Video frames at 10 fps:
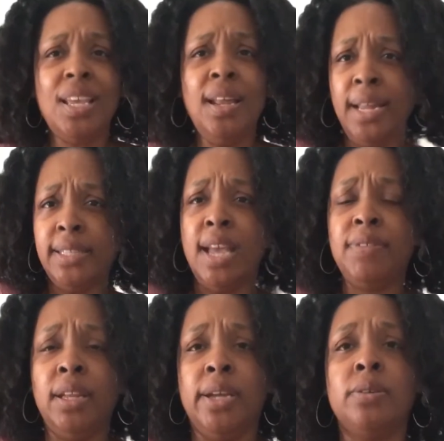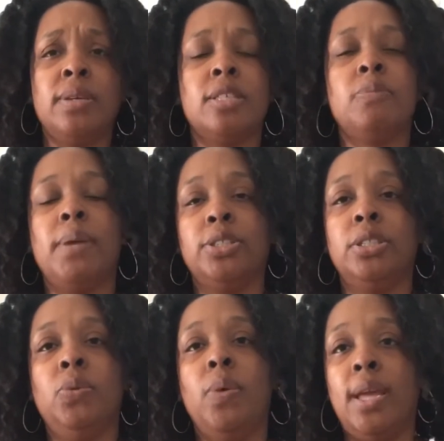I like to have the layers,
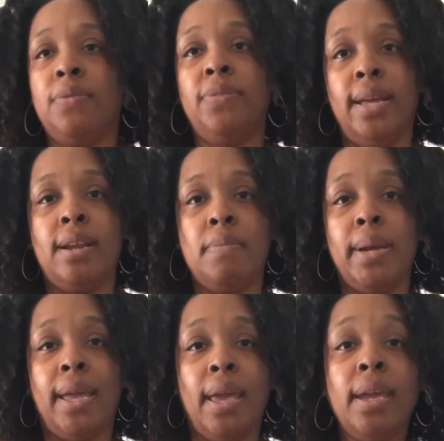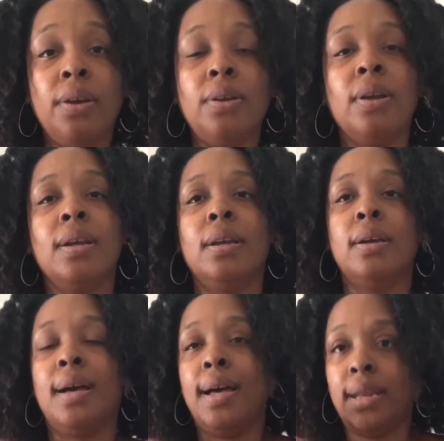especially when I flat iron my hair.
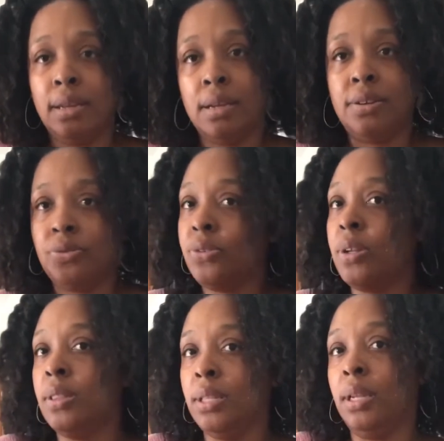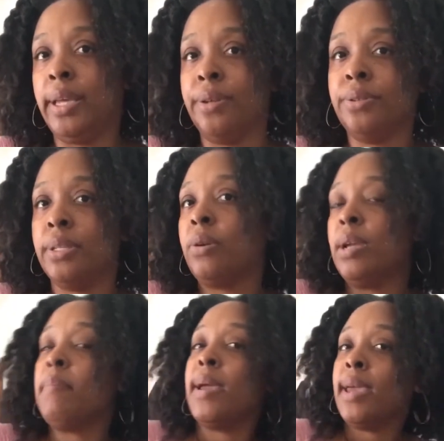I love the layers that are
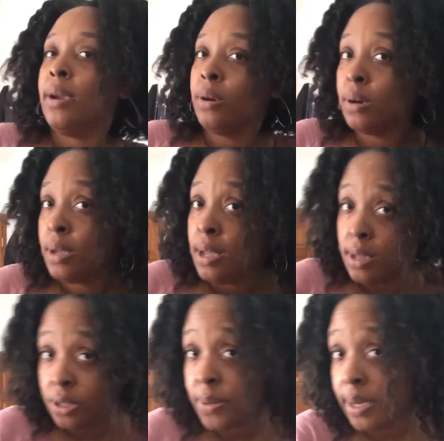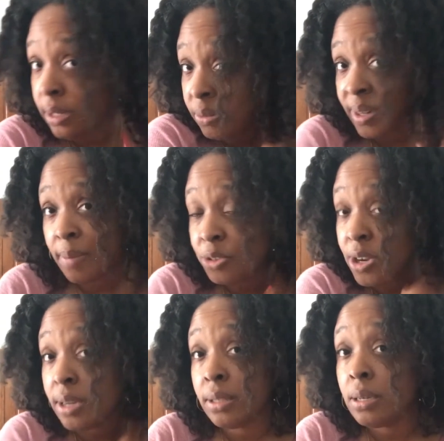in my hair. So anyway, I'm
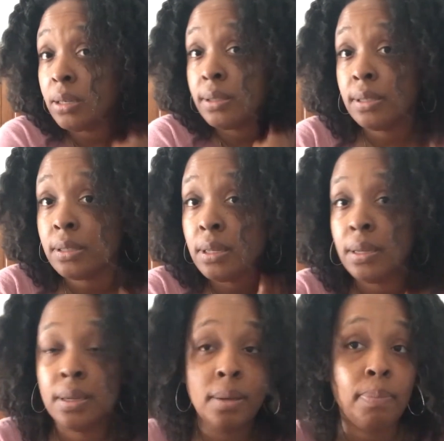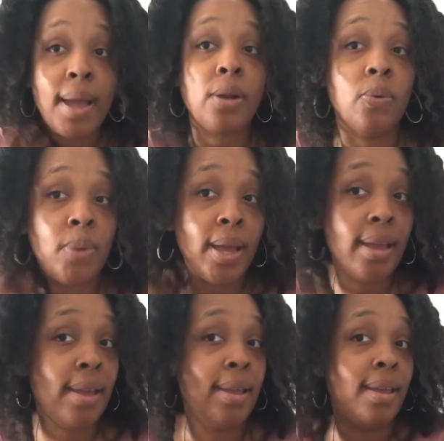try to tuck this back away.